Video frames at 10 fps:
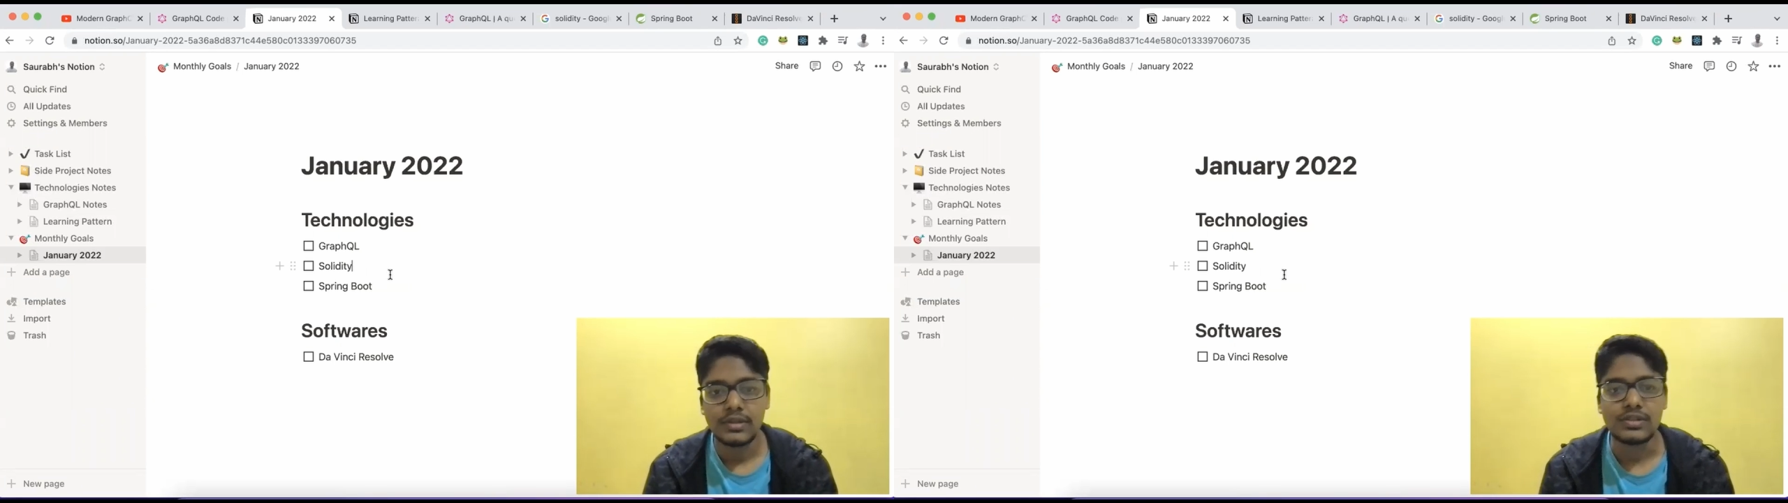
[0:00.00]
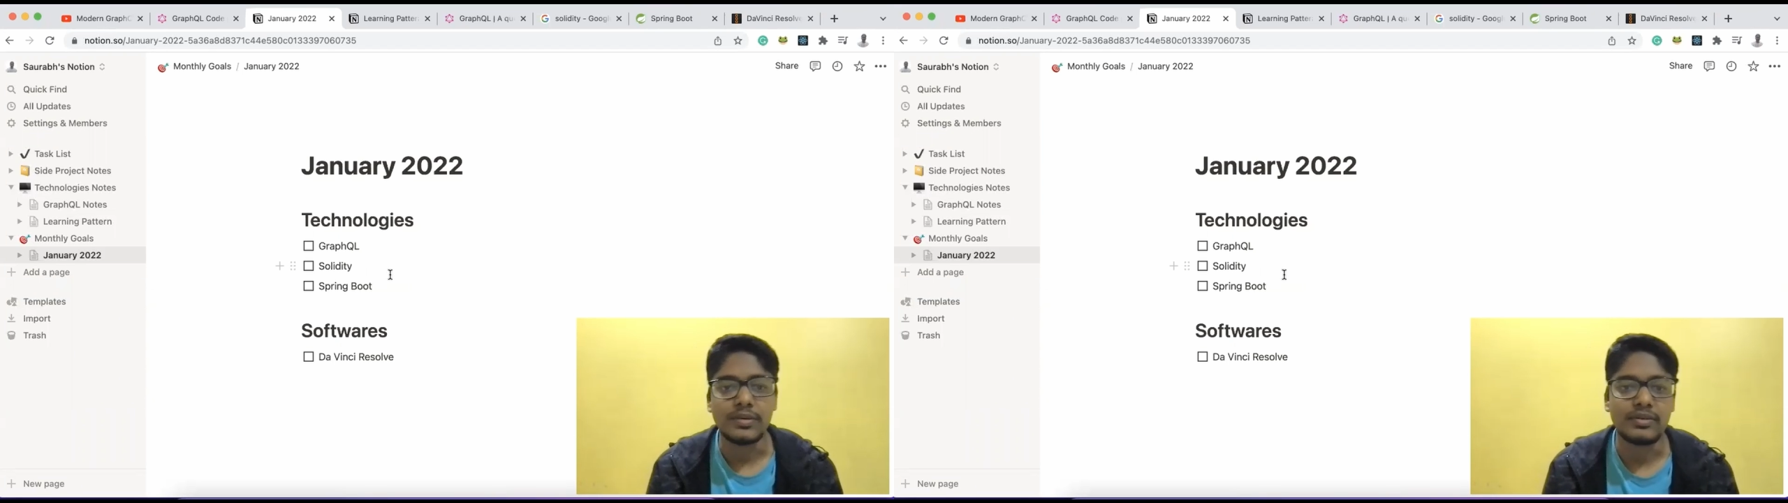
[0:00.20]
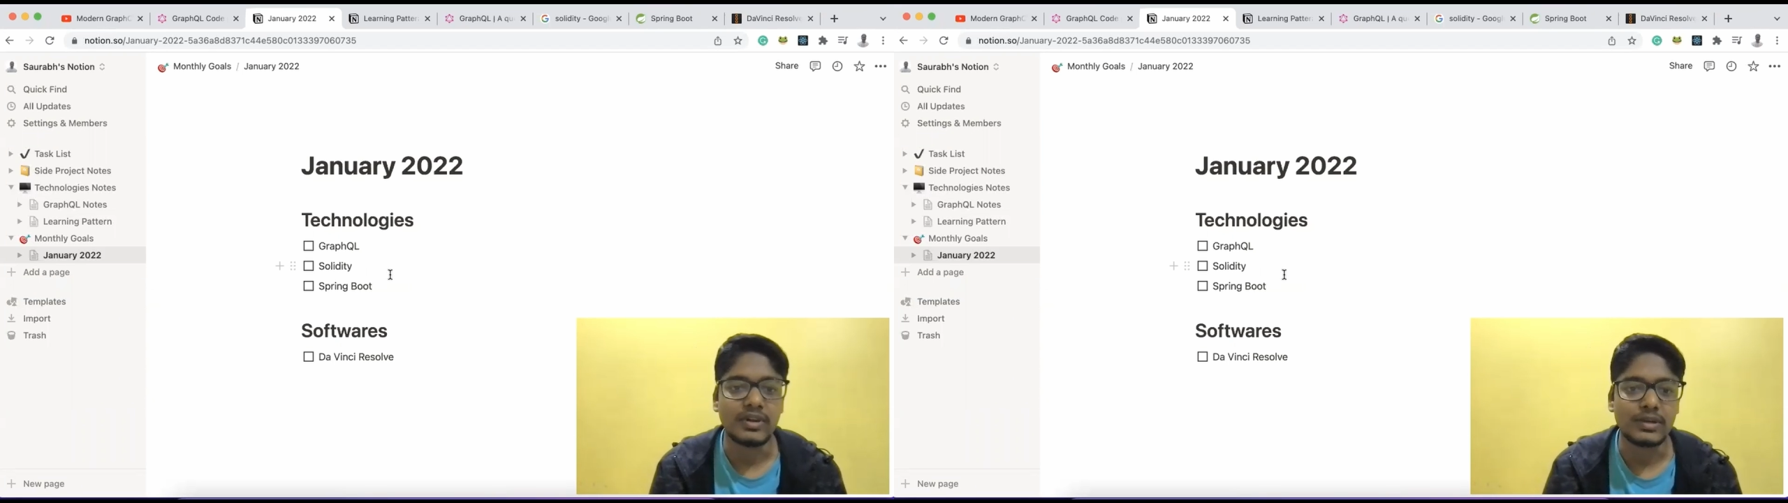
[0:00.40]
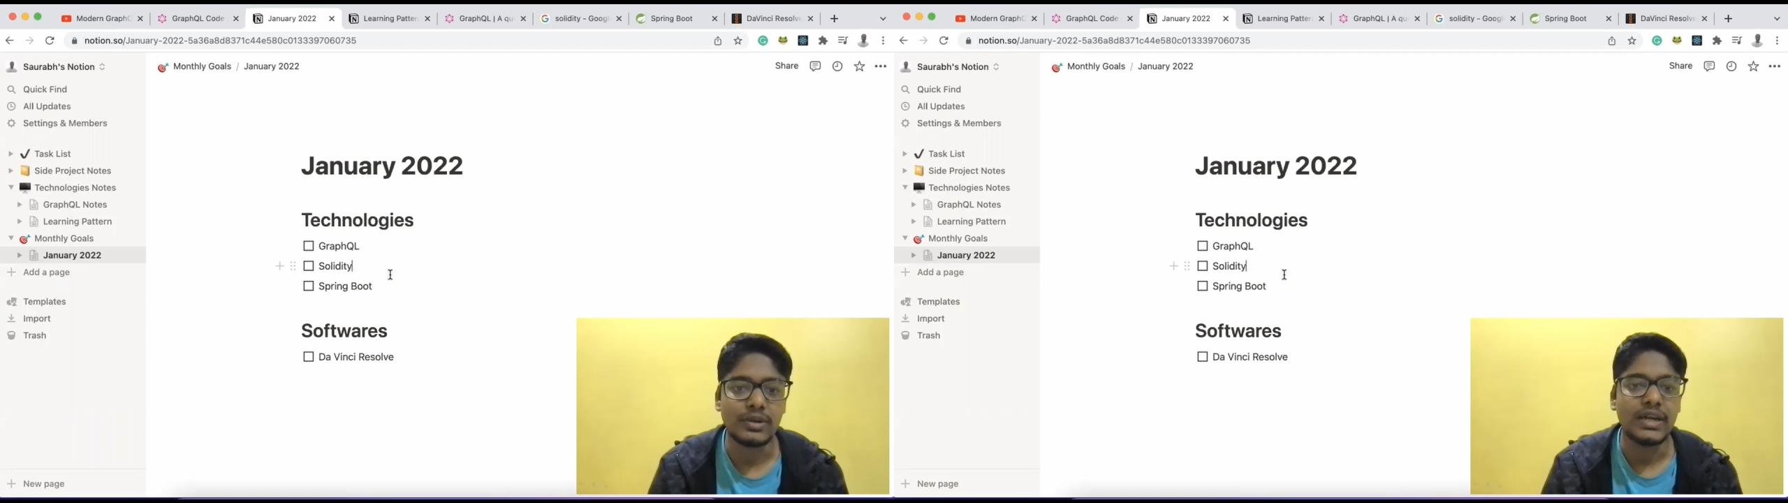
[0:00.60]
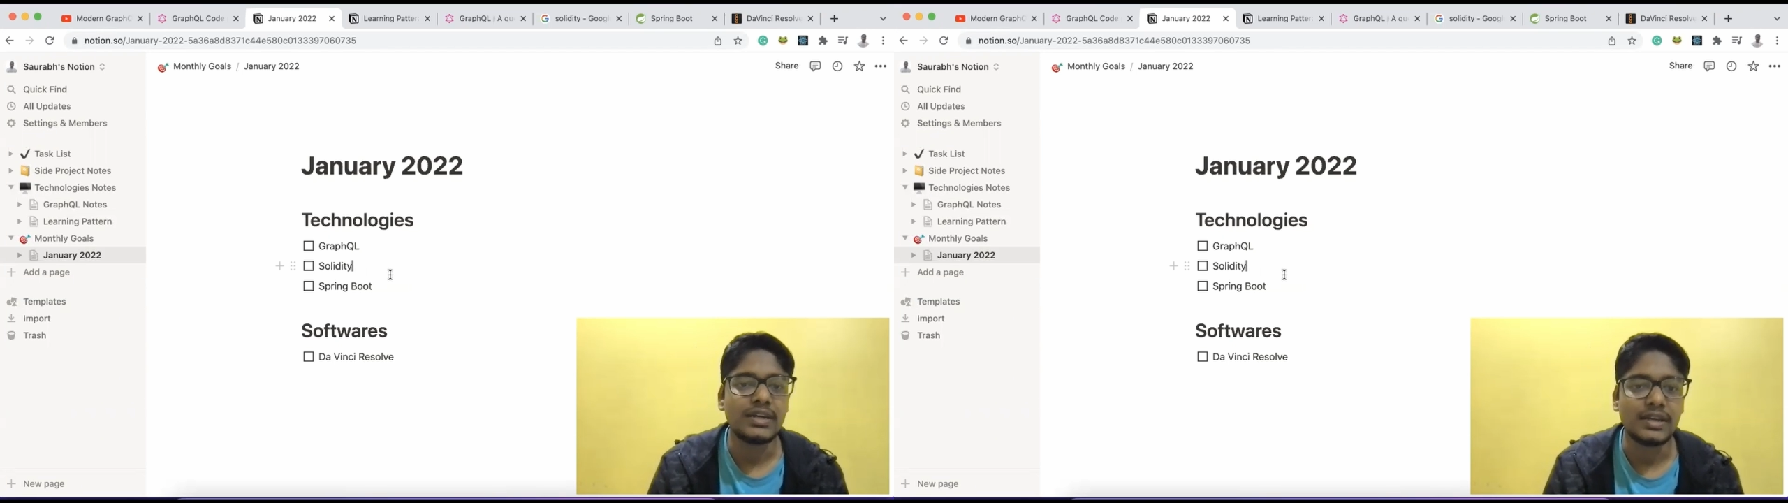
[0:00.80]
So I'm referring
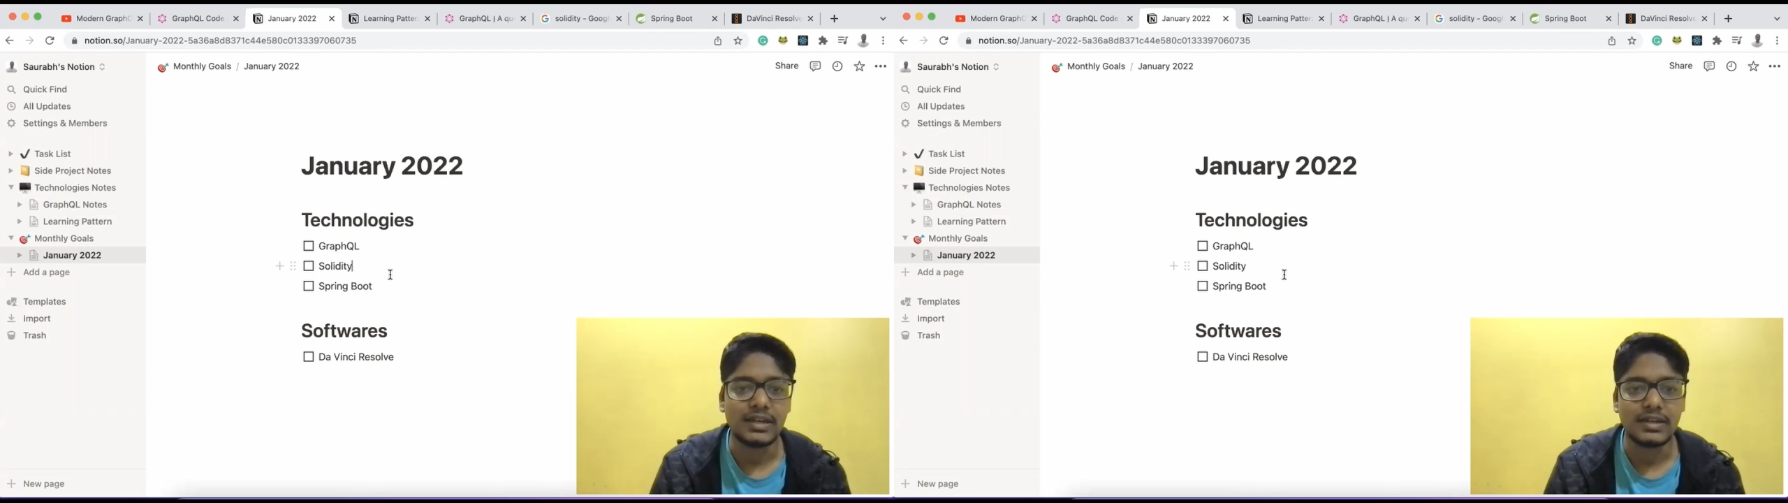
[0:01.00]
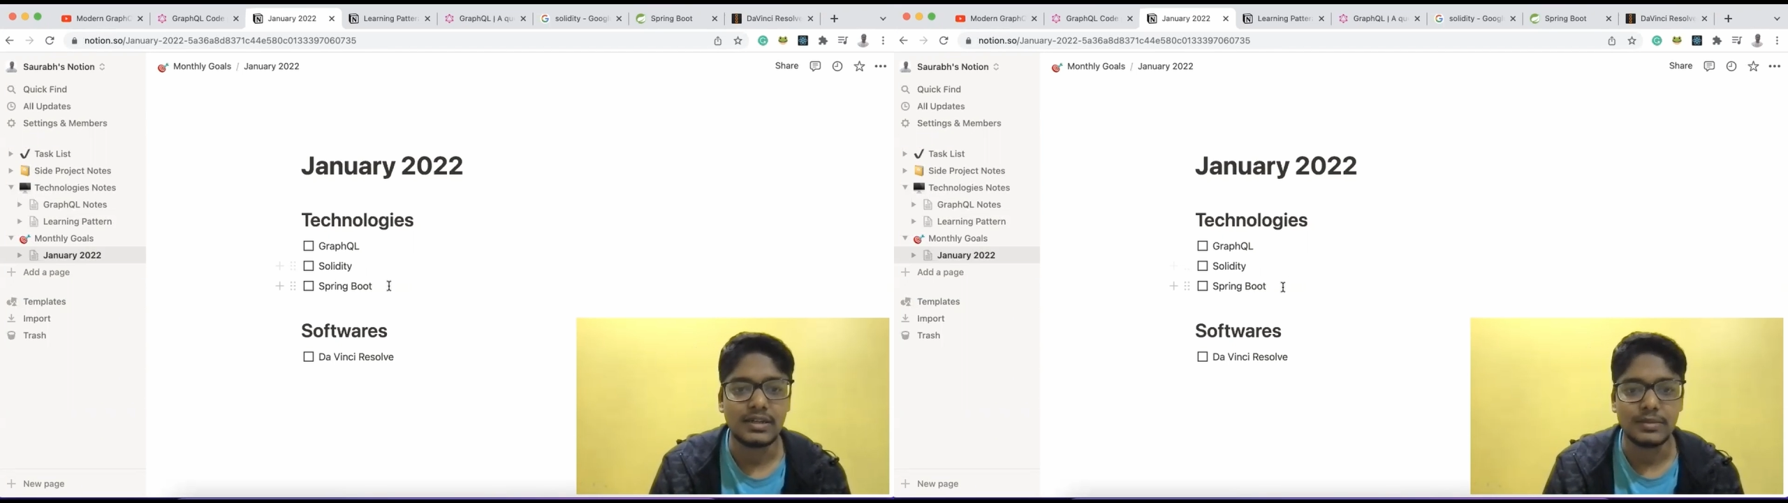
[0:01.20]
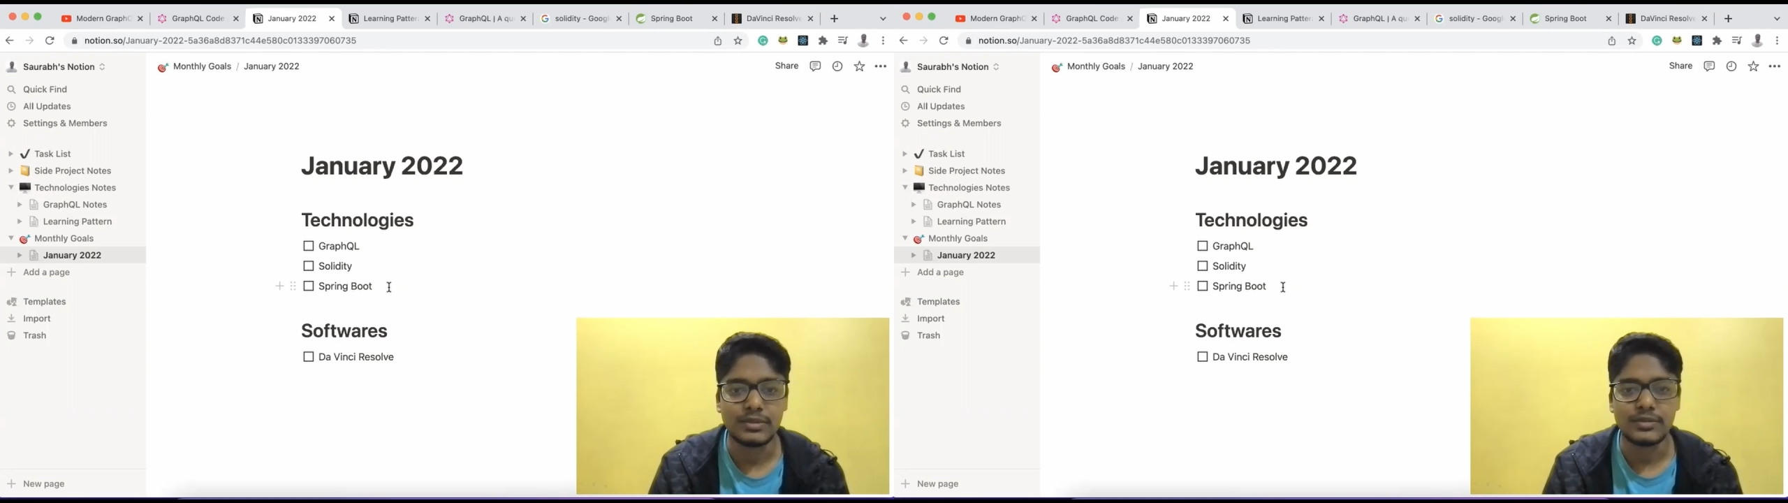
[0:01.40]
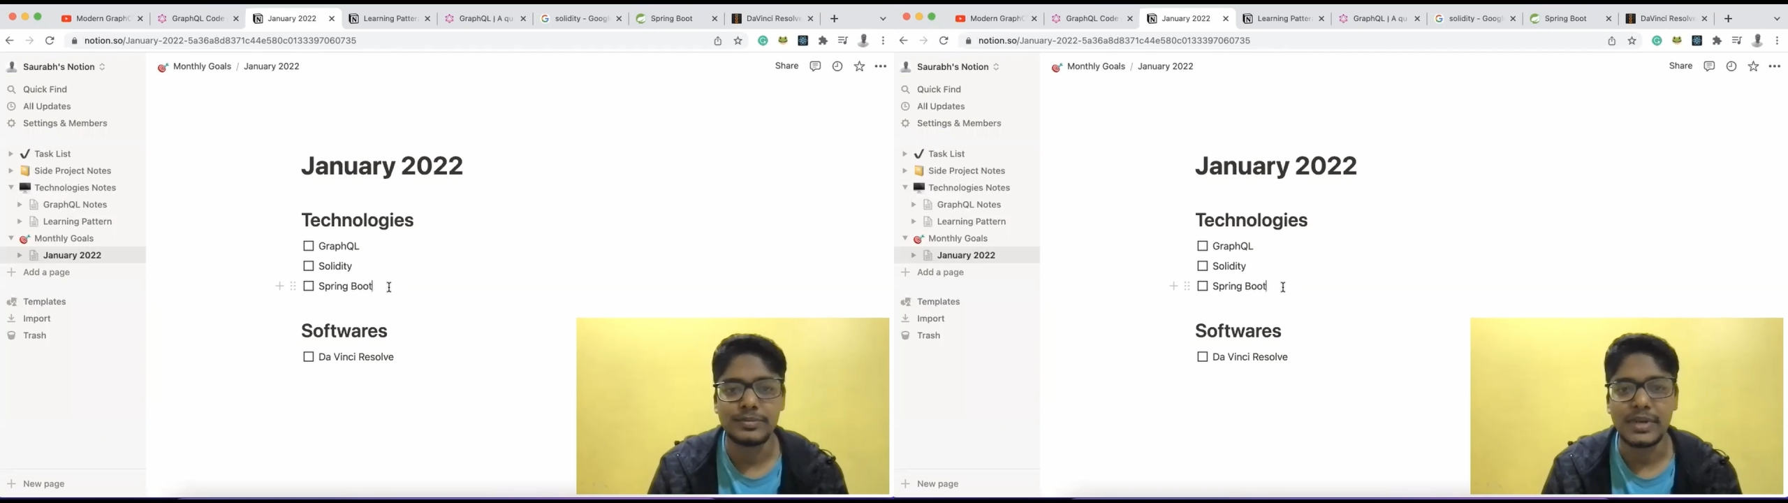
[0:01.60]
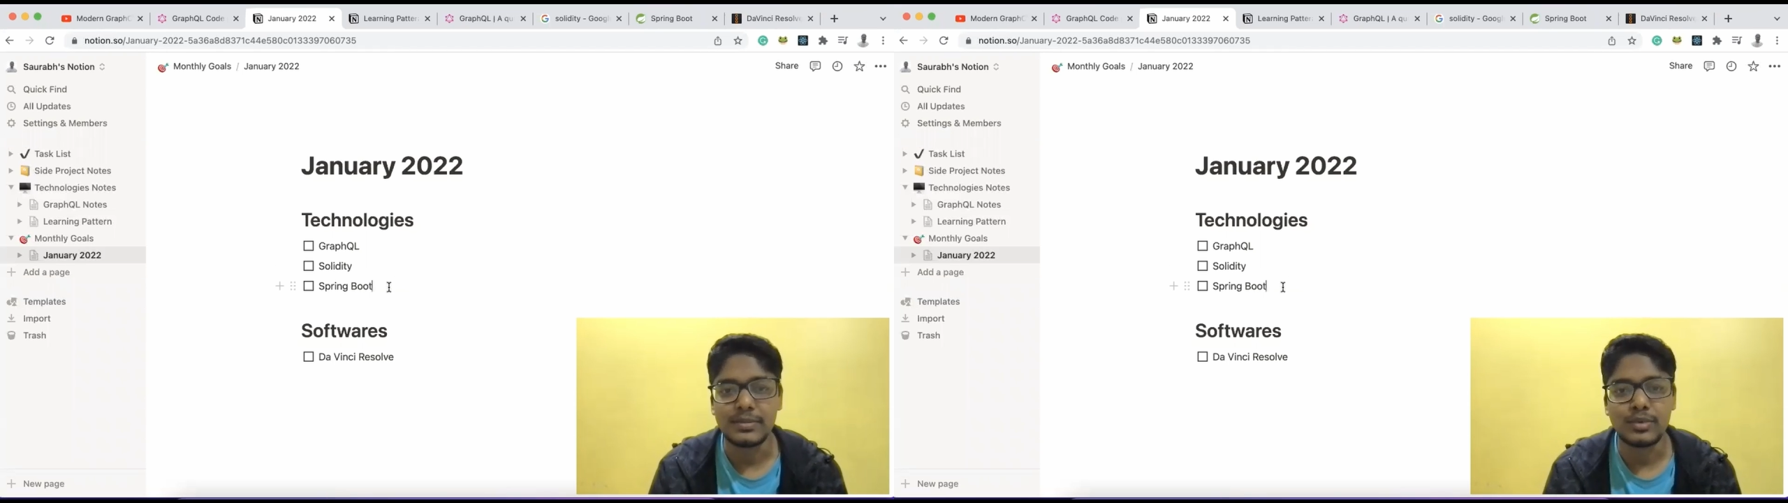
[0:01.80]
to that. In terms of
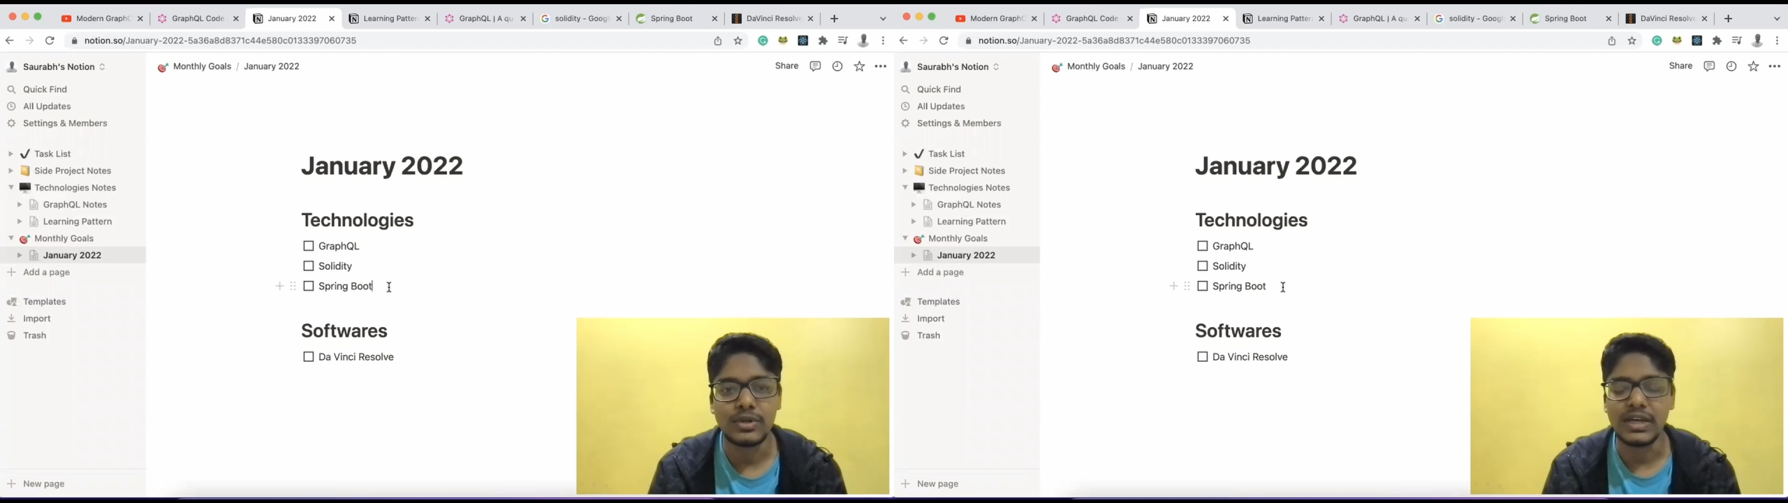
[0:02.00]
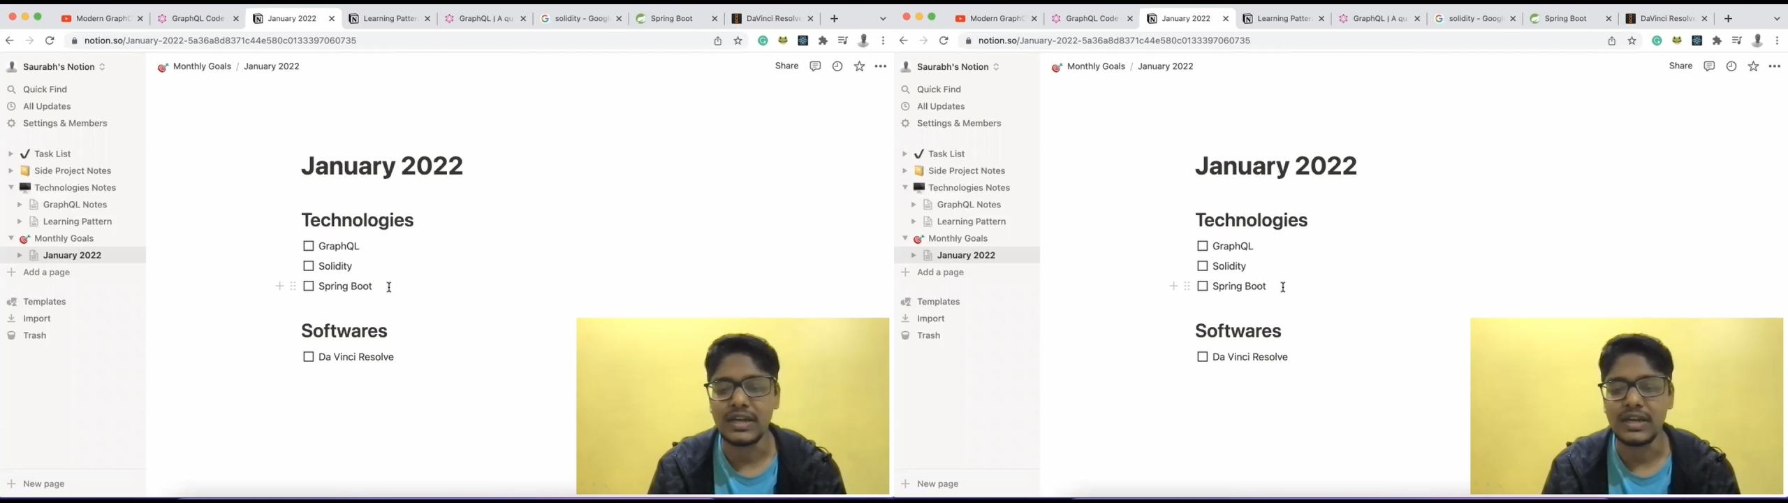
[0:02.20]
Spring Boot,